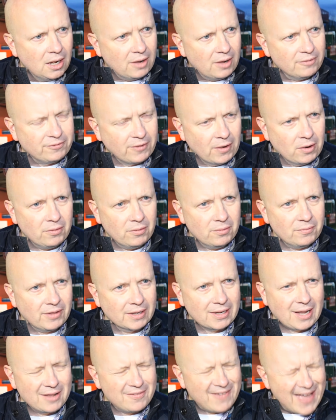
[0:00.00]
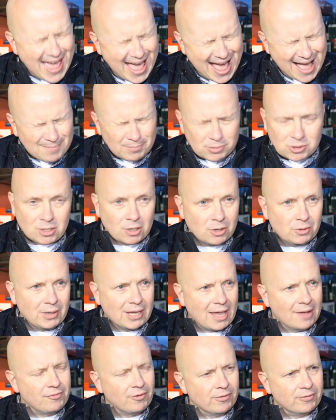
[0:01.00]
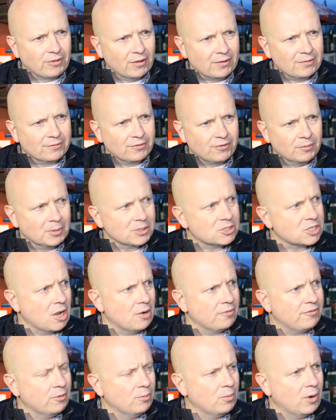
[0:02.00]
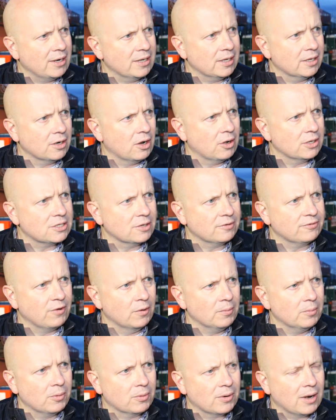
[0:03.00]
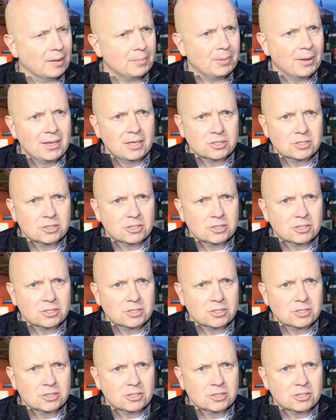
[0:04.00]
I felt they gave absolutely everything for myself and Welling United Football Club